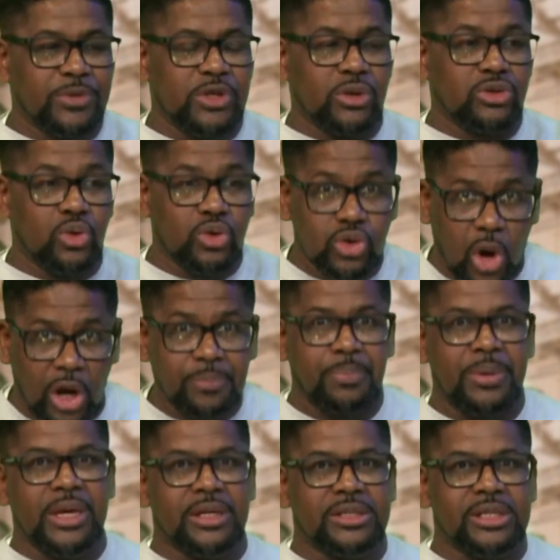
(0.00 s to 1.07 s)
to not
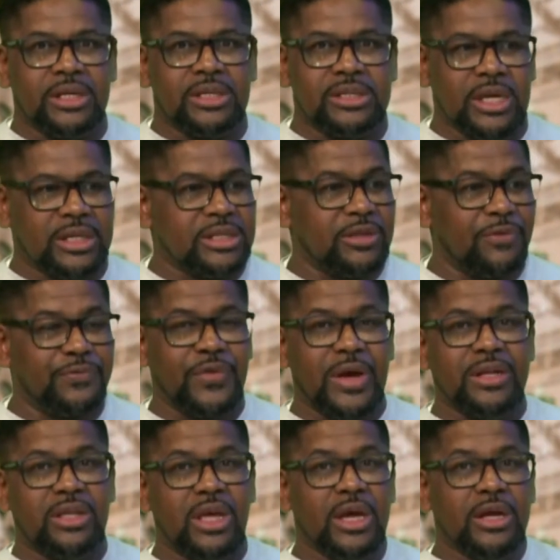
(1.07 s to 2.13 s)
be a success, the
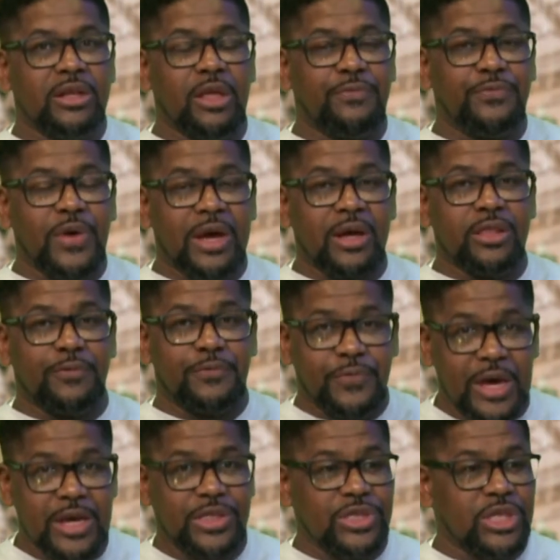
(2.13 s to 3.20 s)

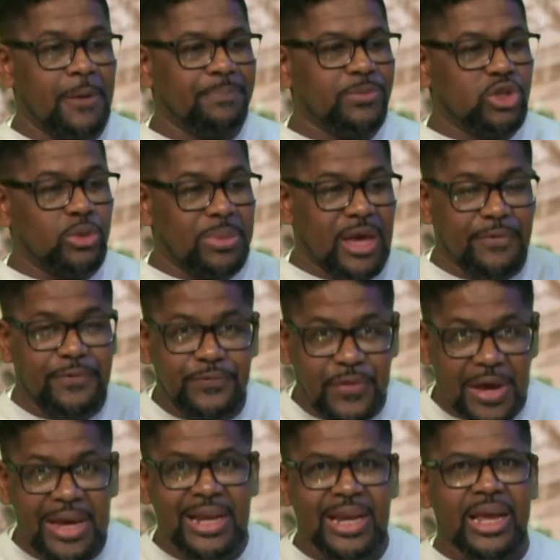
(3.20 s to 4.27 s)
faith to be a
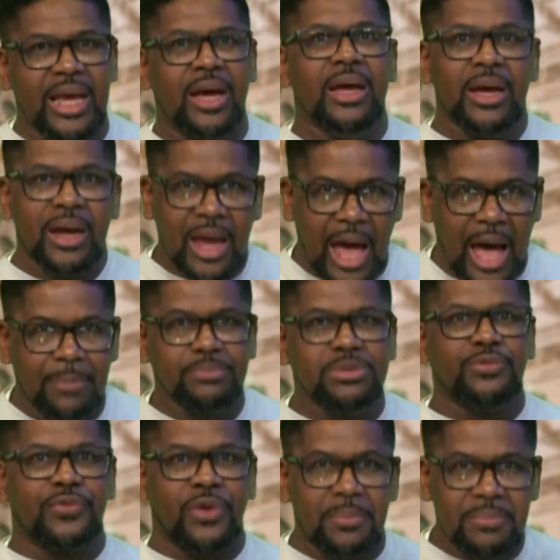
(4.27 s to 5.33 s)
failure comes
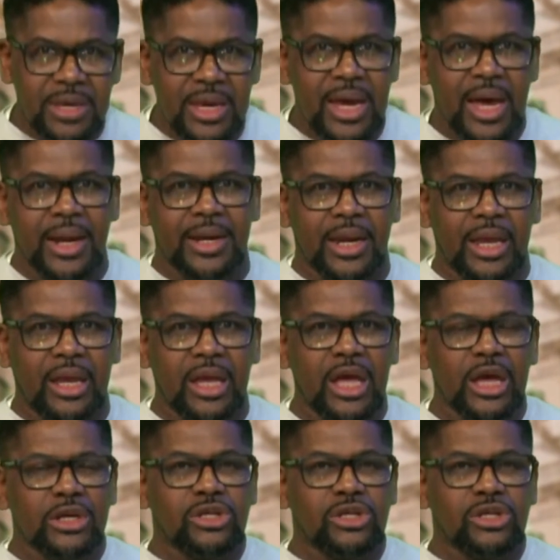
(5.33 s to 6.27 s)
from hearing.